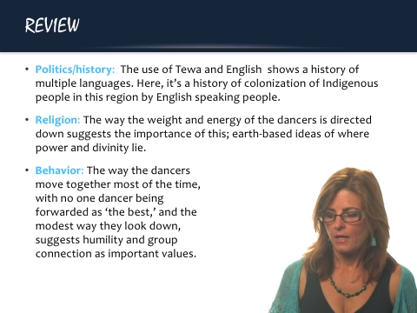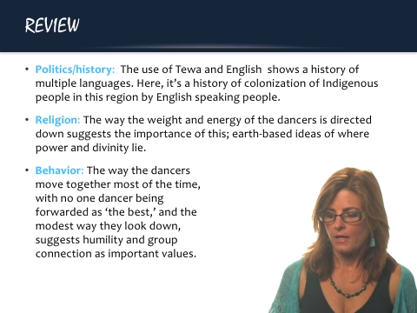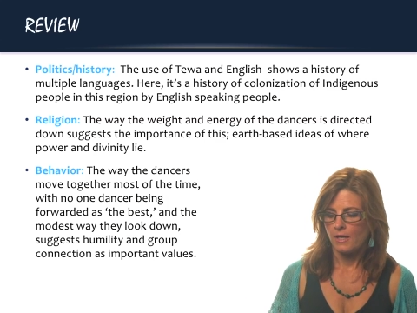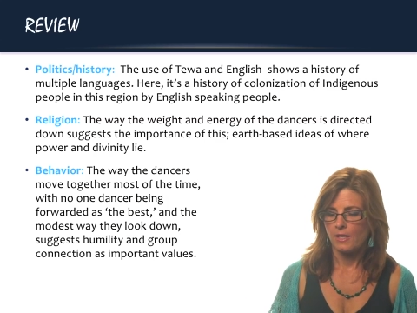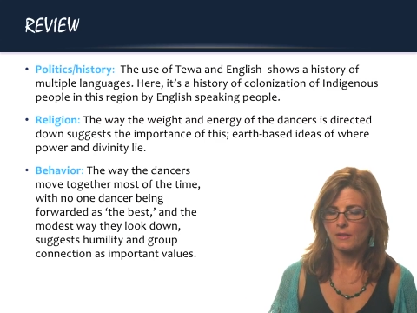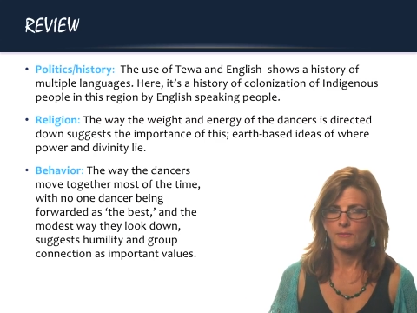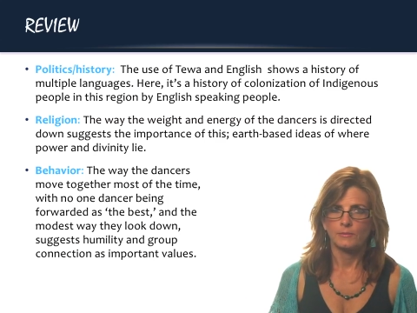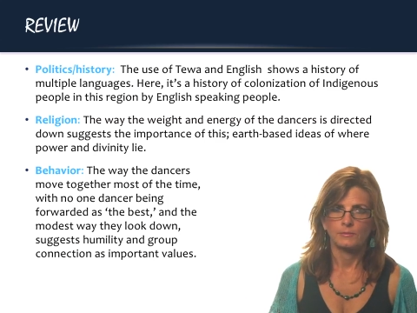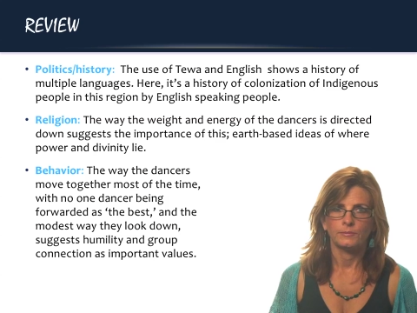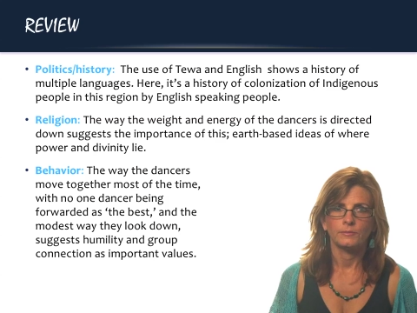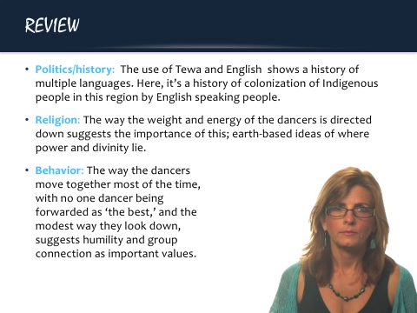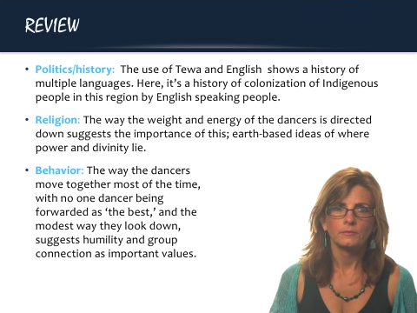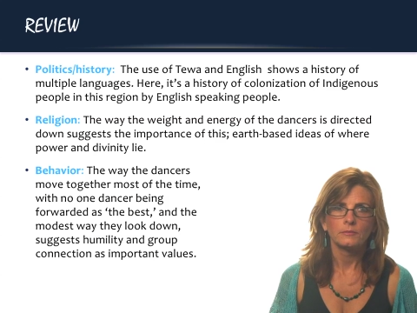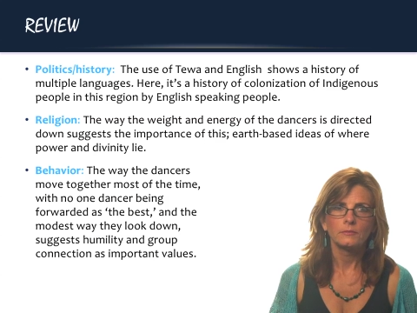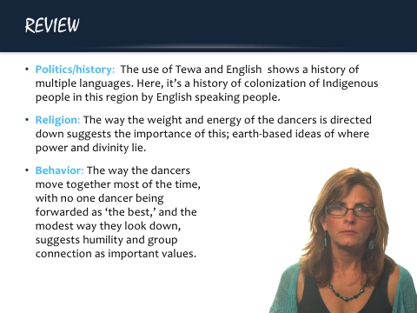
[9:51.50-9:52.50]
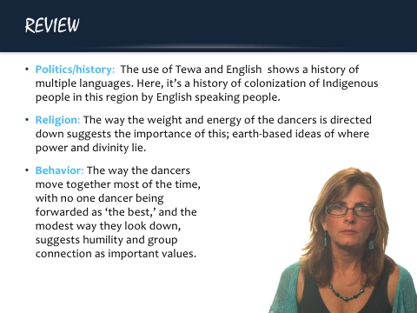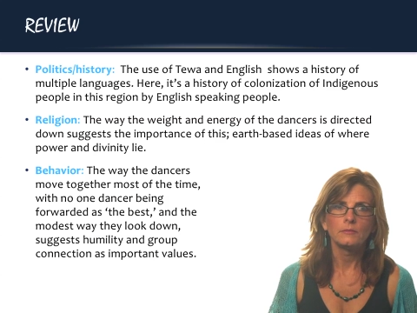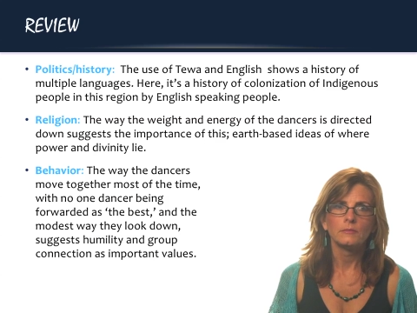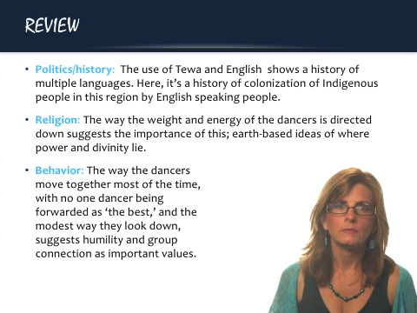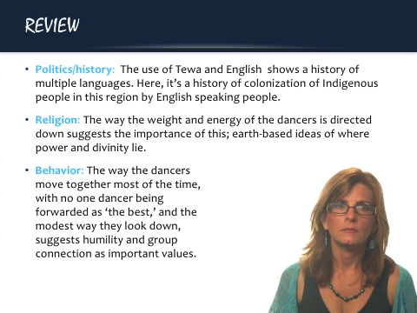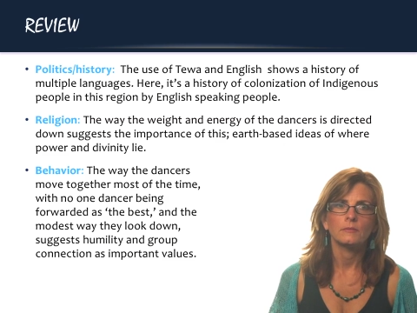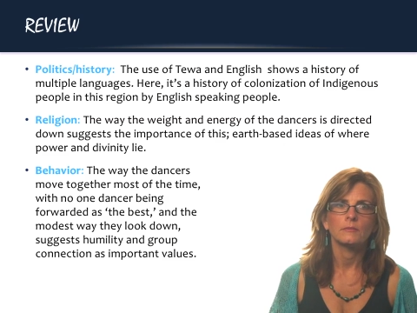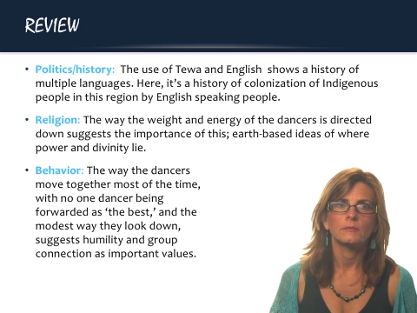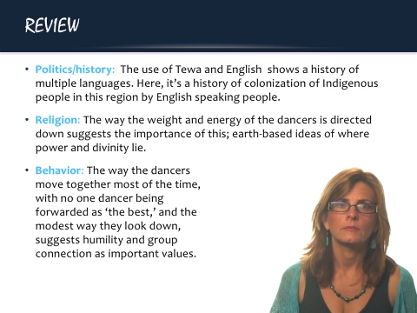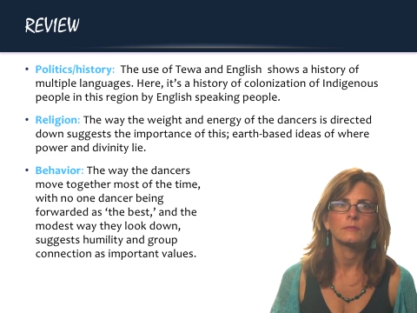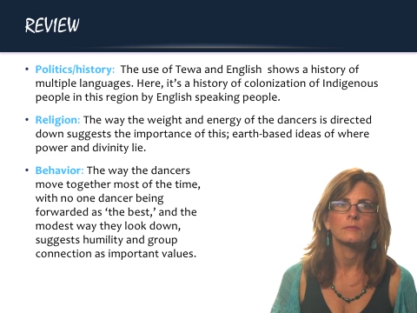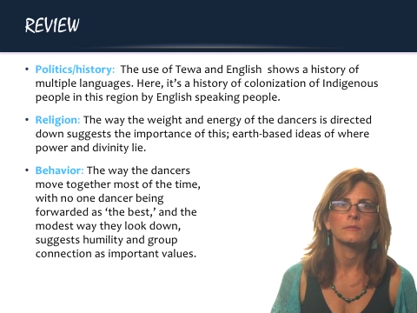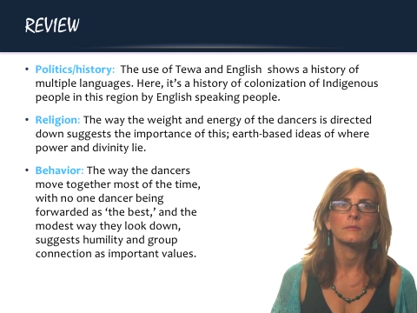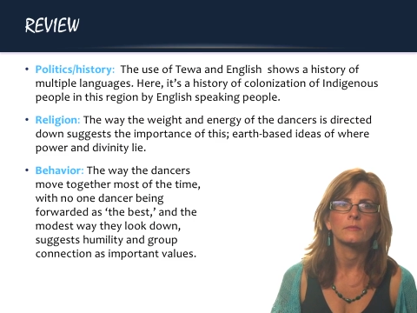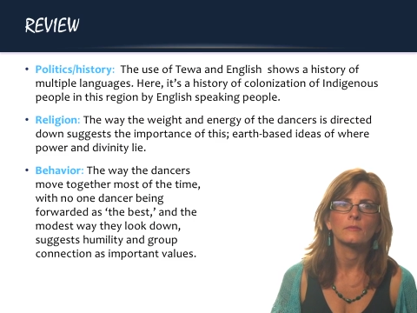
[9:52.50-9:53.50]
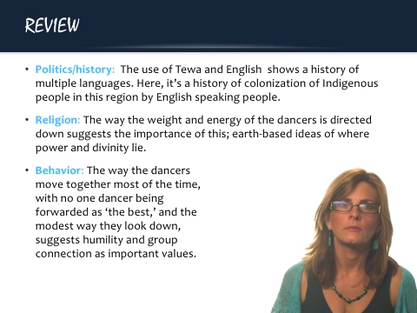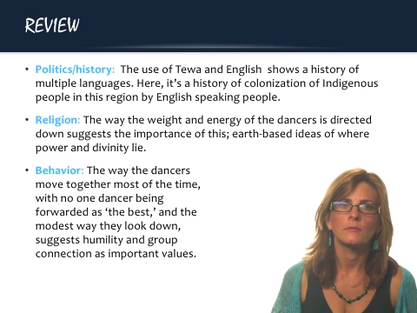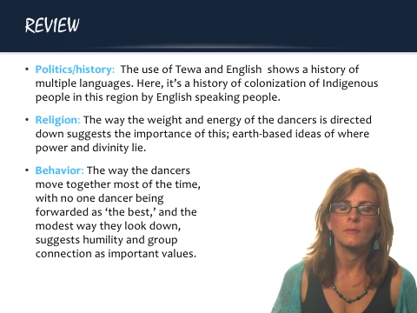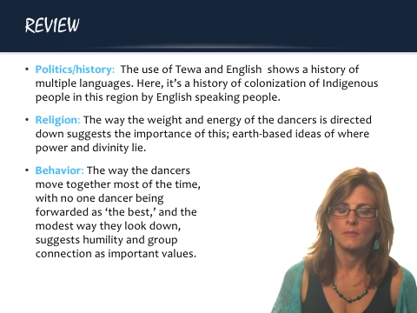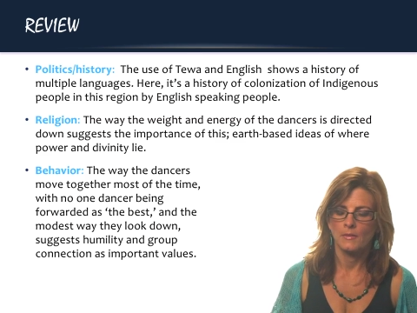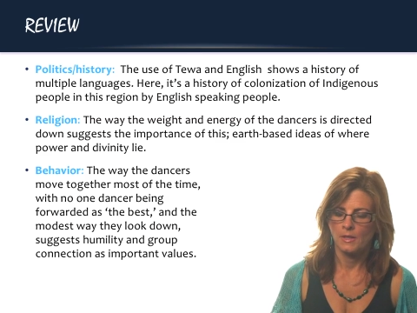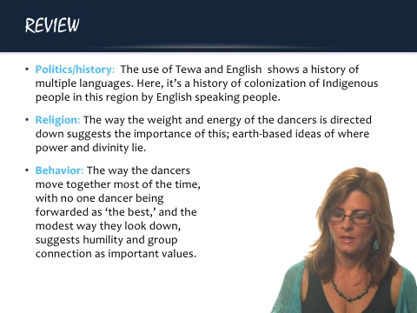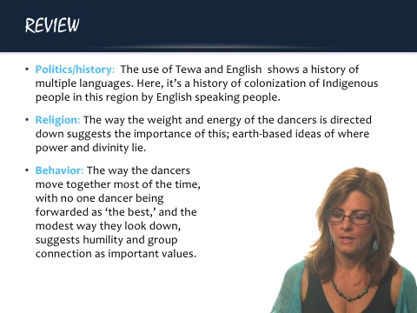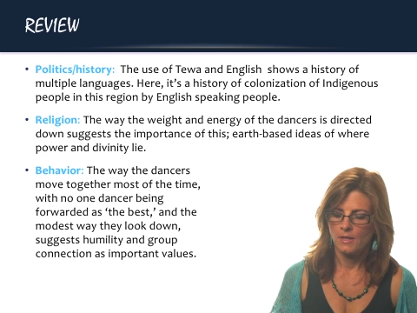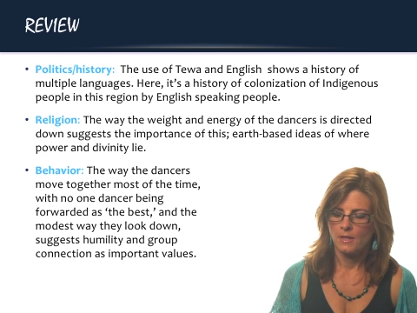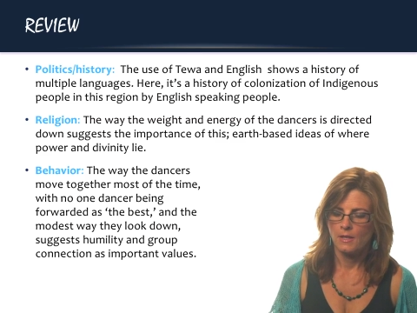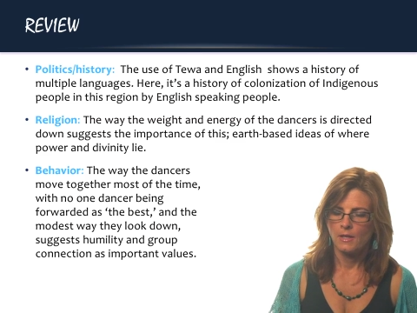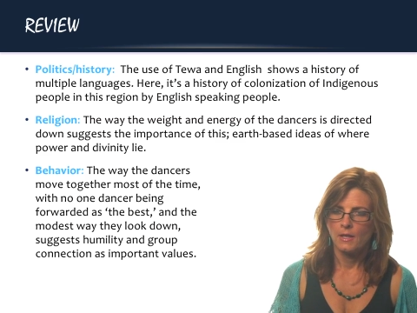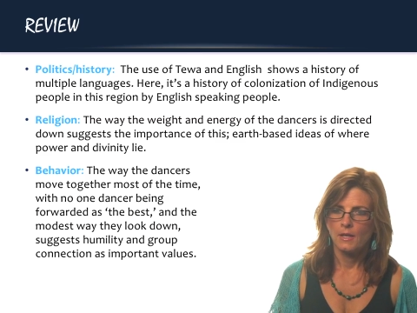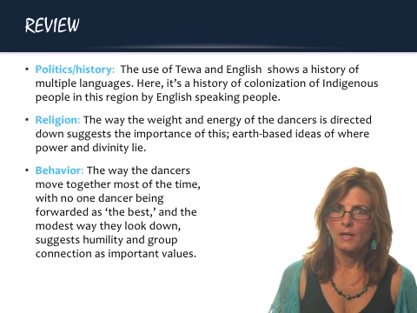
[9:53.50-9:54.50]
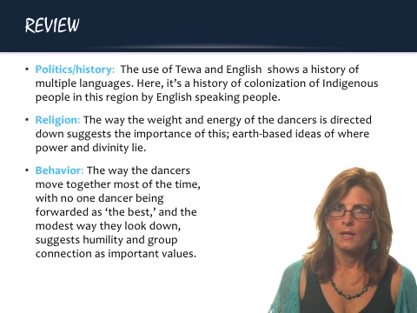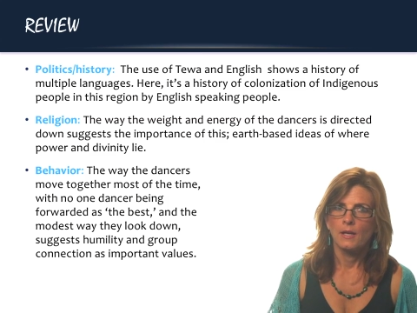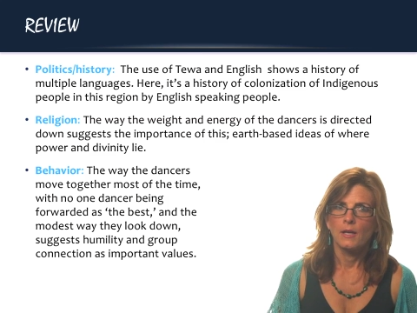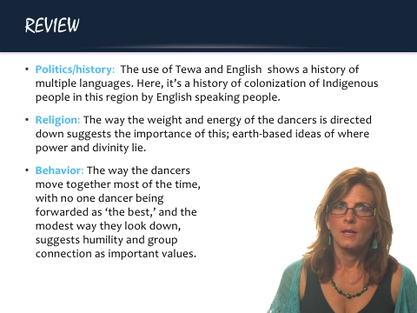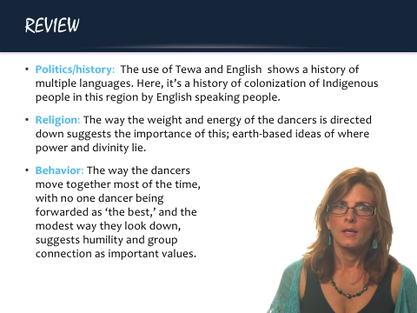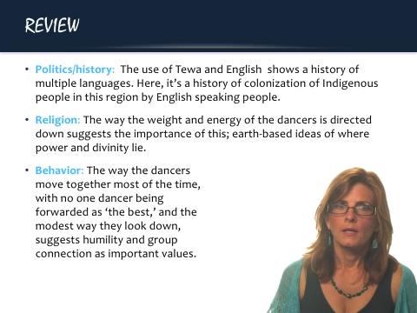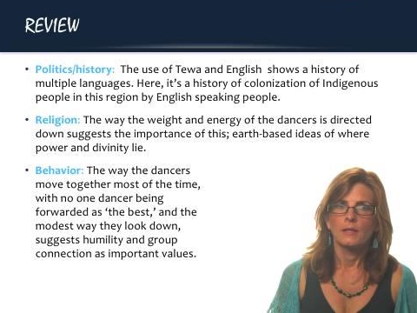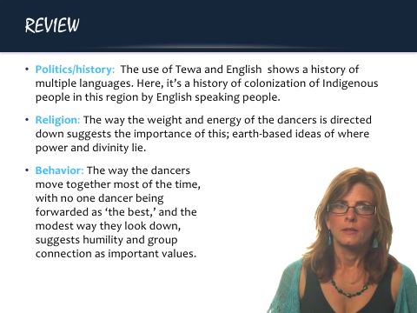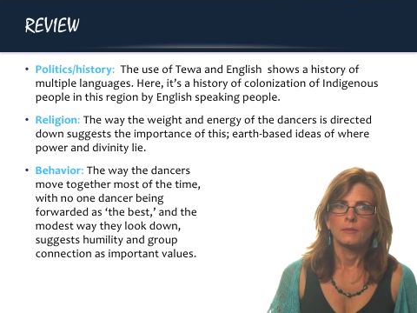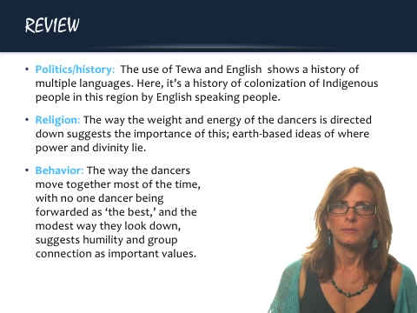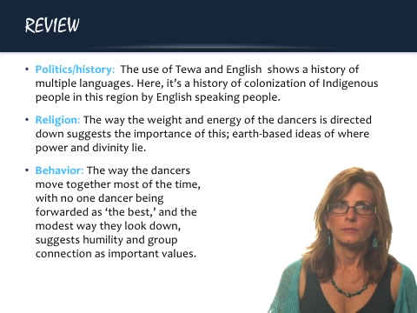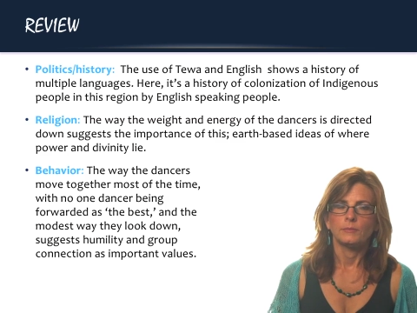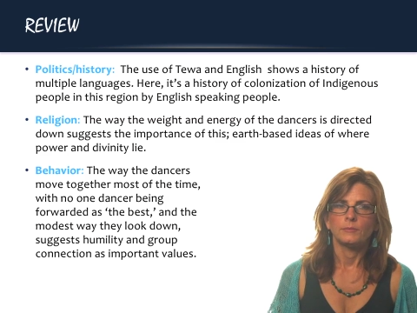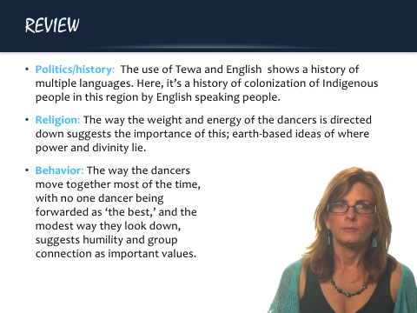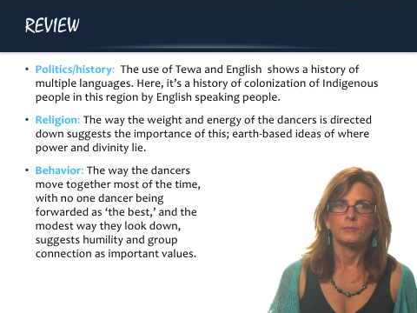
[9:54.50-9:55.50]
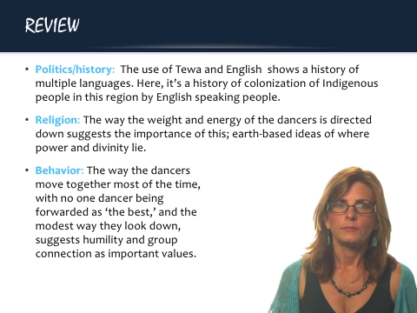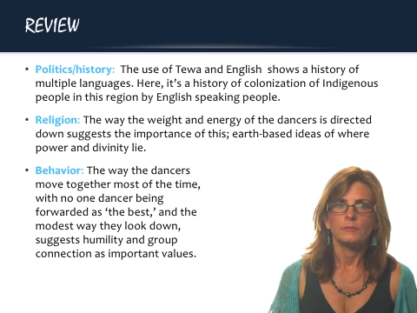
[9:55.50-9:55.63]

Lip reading: Nobody speaks.